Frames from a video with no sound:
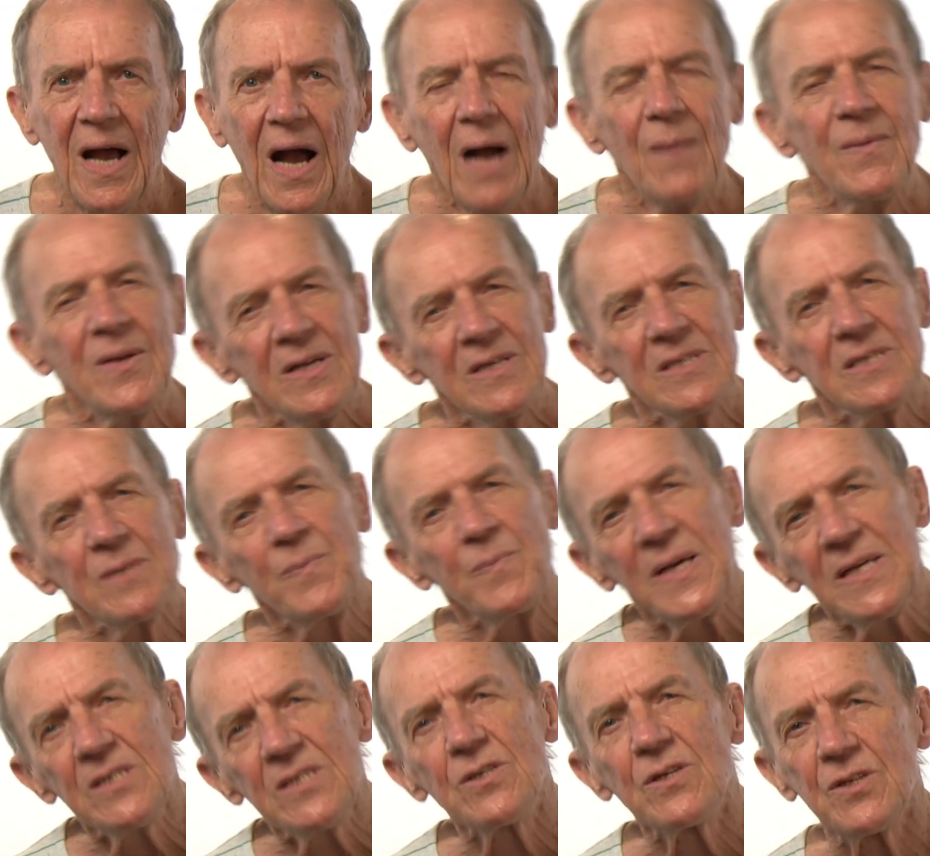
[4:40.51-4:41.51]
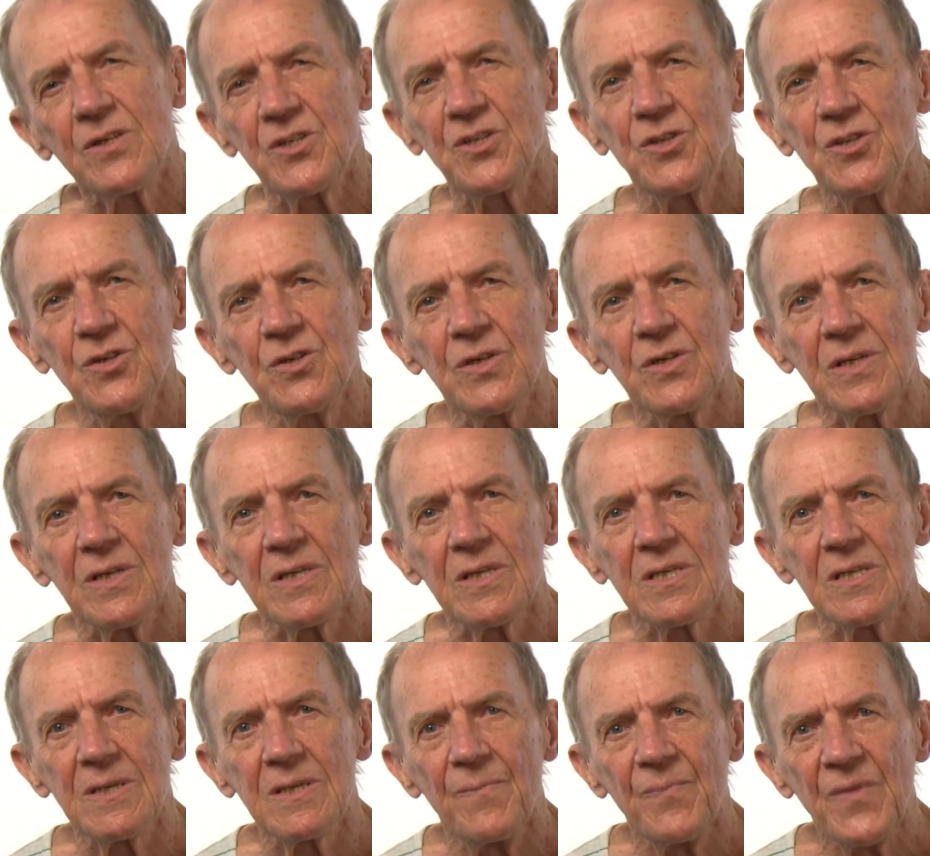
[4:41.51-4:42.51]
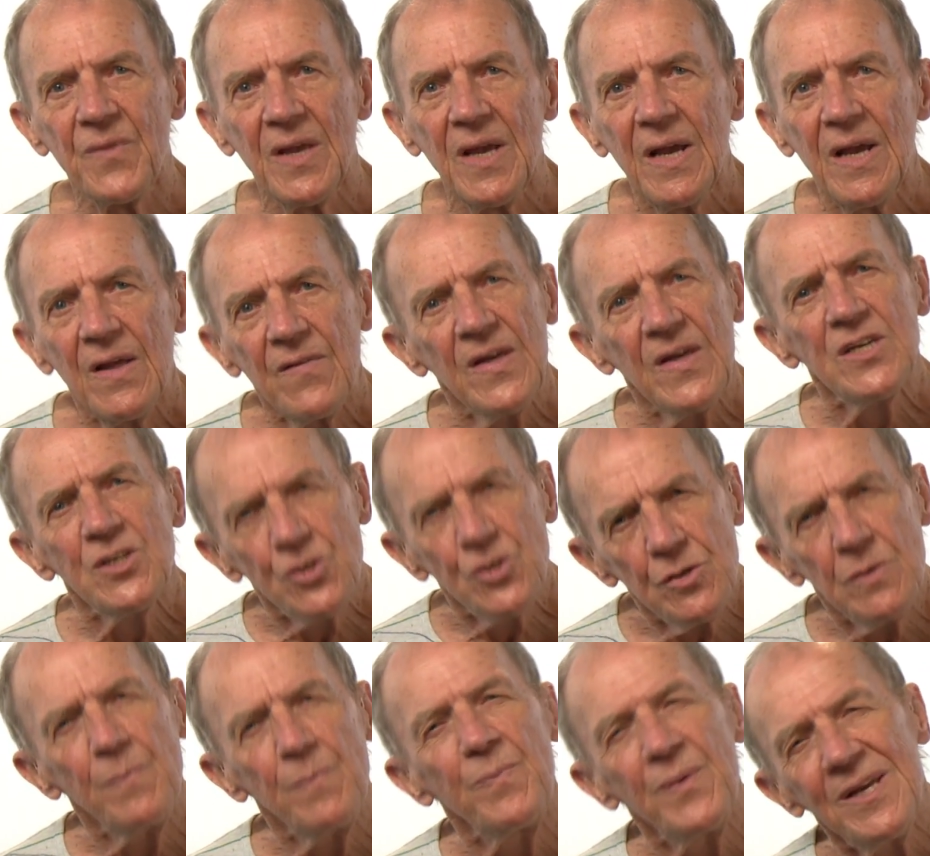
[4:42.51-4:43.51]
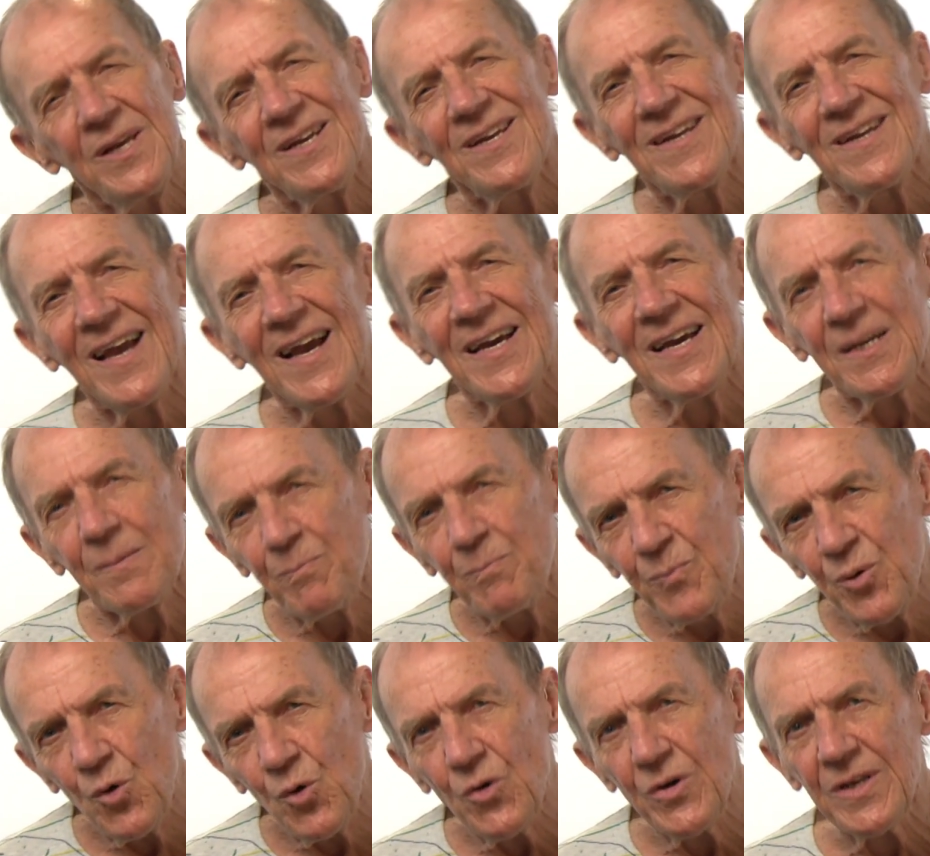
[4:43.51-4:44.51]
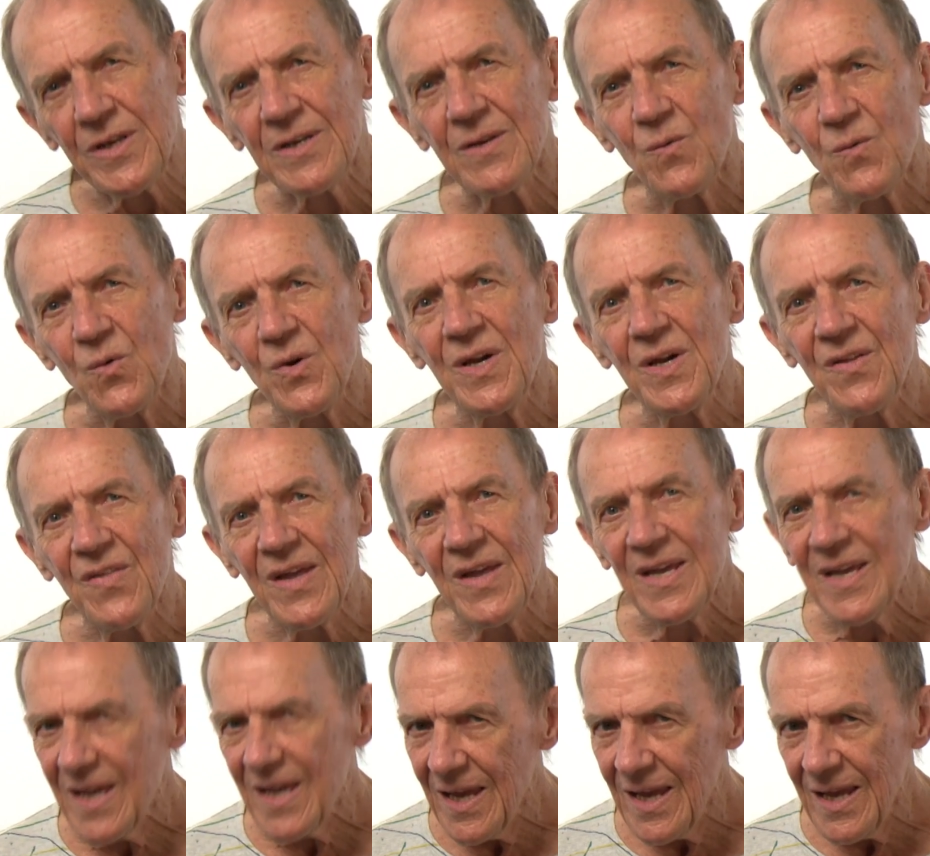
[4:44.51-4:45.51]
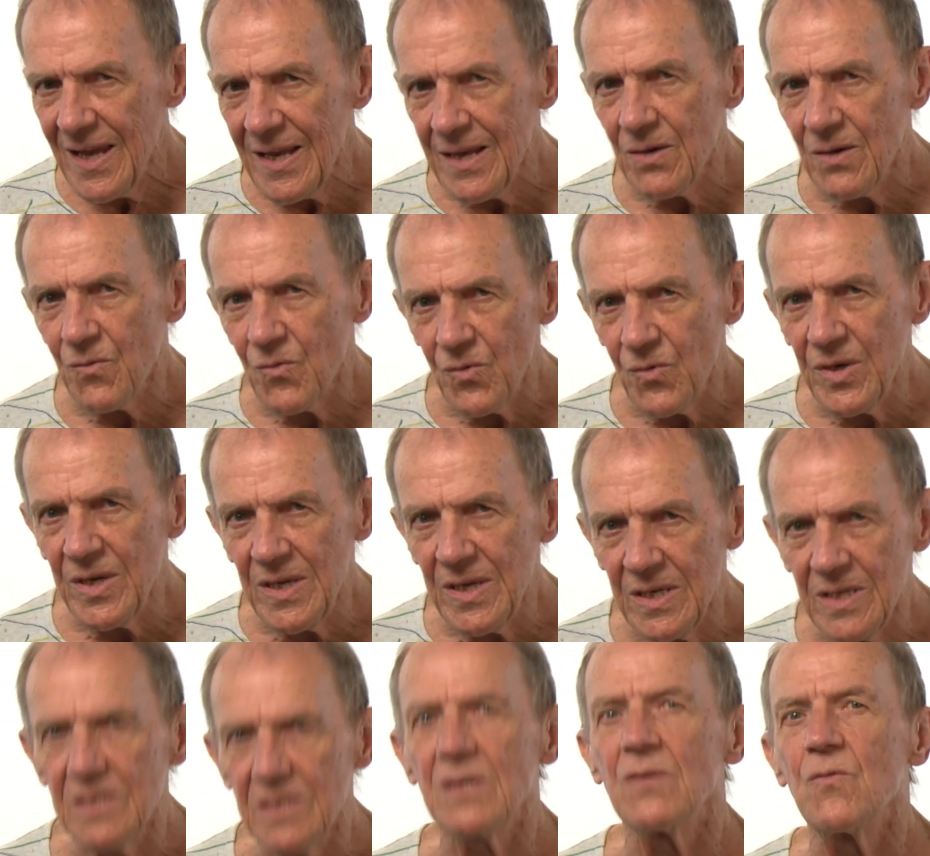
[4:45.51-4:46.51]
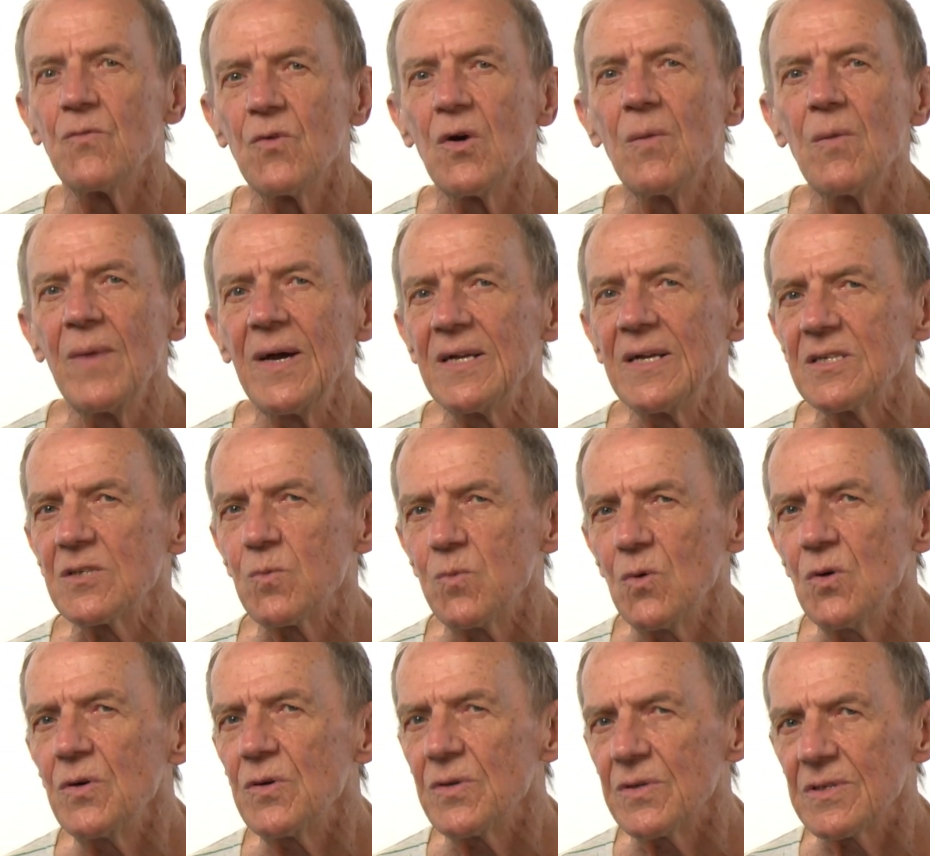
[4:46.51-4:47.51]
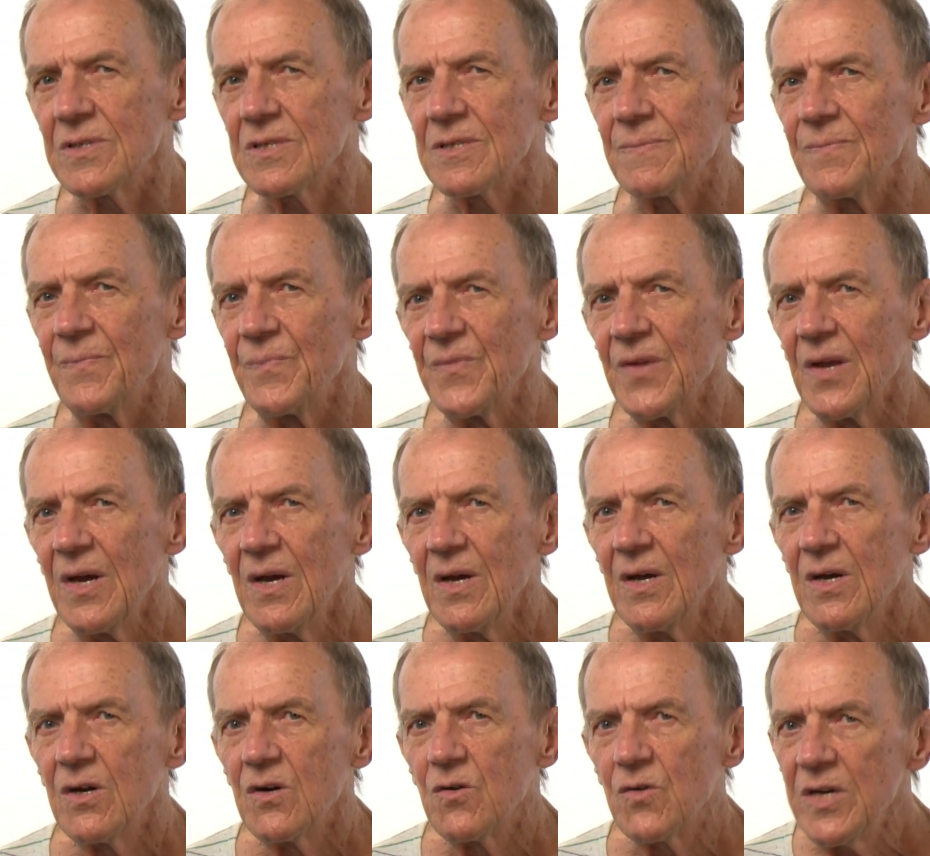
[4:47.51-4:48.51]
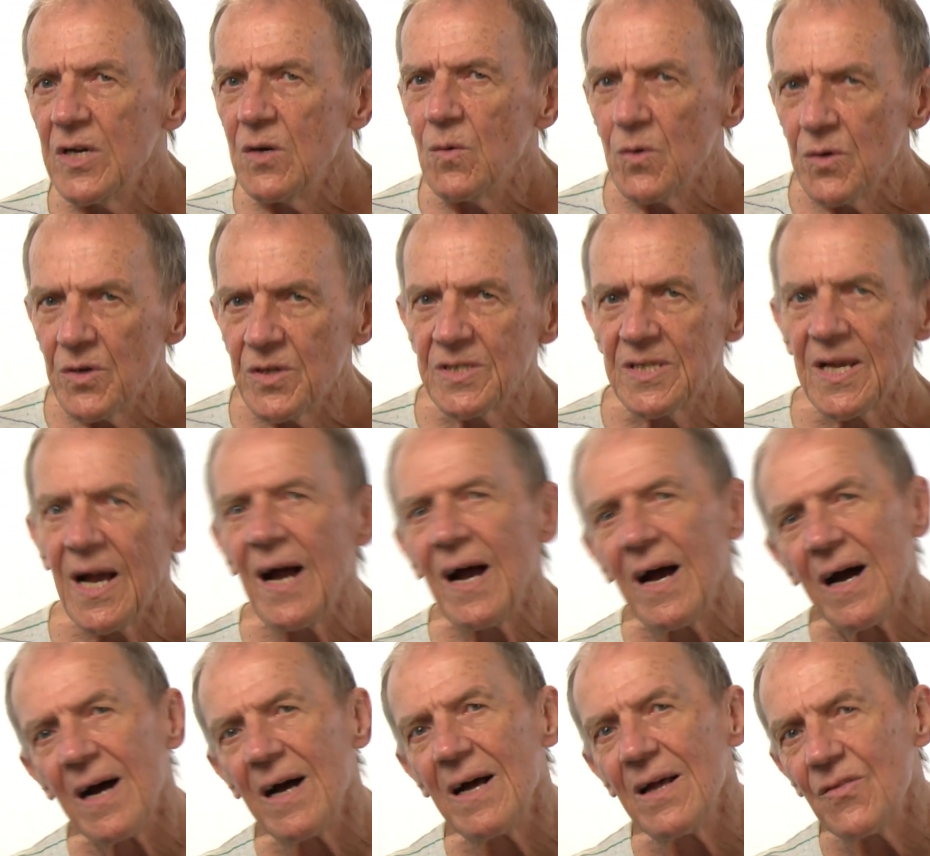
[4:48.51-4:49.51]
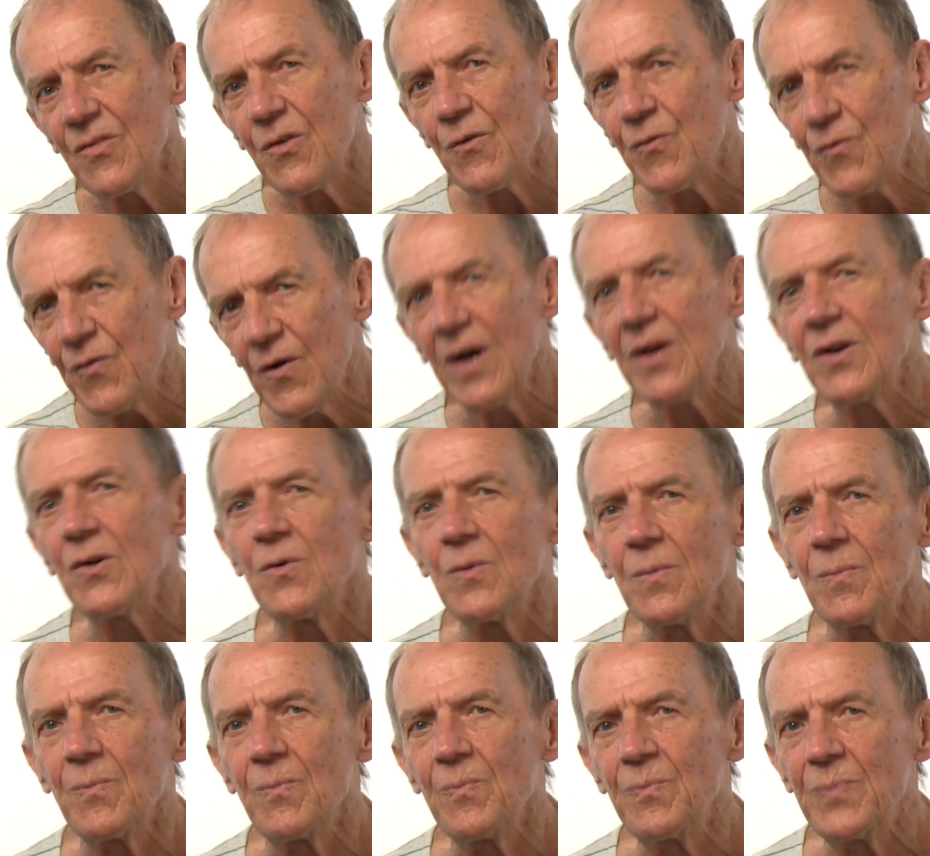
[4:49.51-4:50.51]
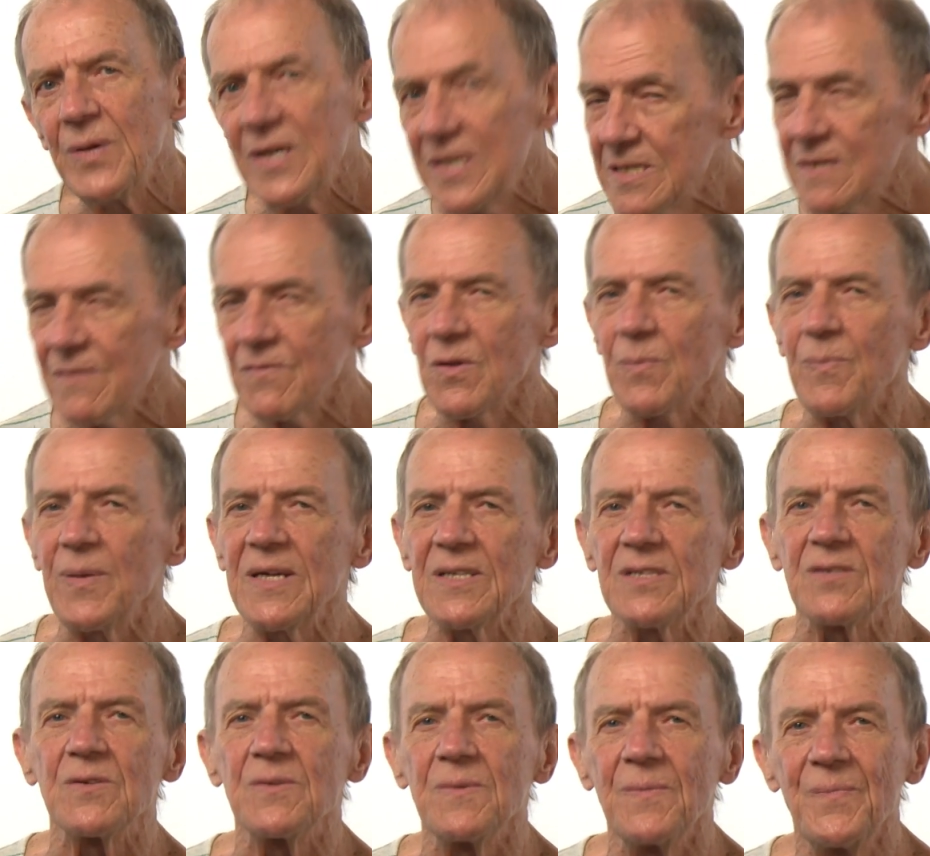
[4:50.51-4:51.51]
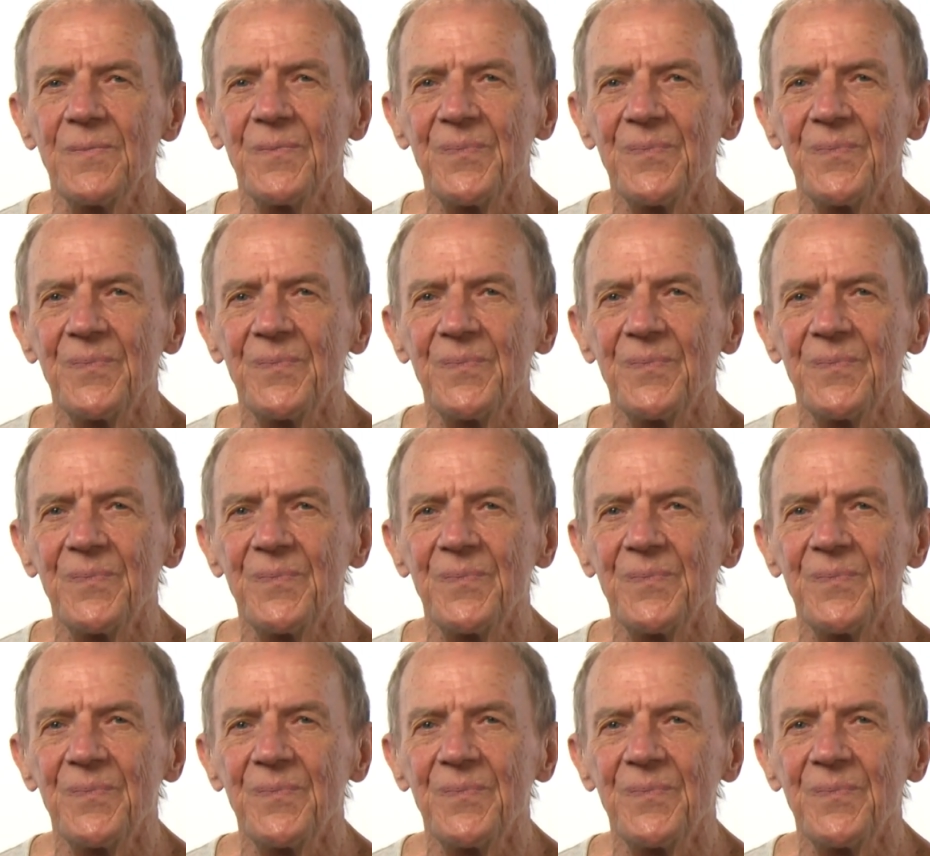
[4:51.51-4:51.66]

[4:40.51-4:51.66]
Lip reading: It depends on the students. They should be at a point where they can read Romance words. Greek words are the final piece of the puzzle.